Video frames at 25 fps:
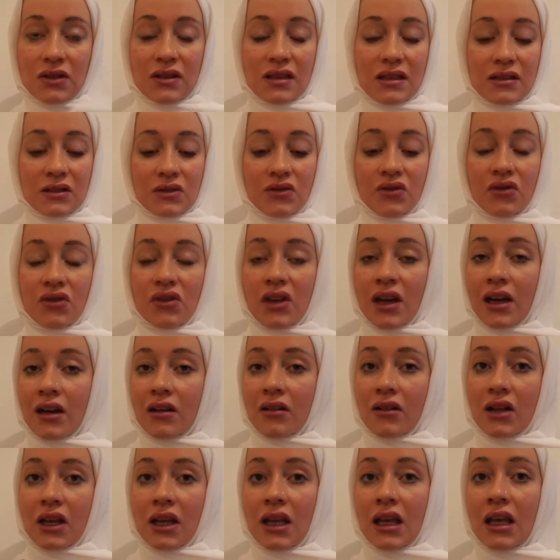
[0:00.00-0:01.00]
It's
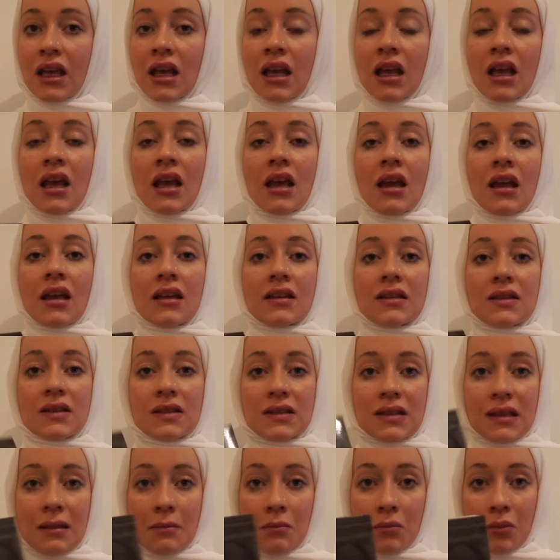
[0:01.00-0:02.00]
very
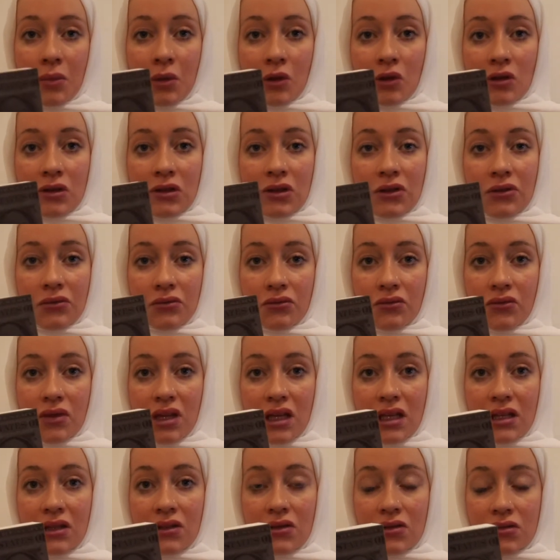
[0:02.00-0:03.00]
simple to
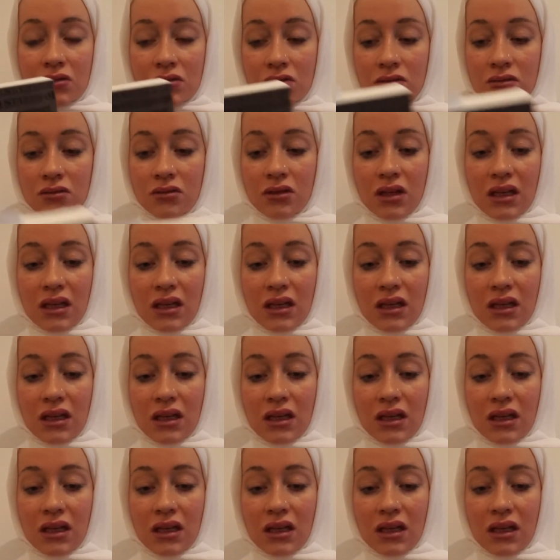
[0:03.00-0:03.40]
read through.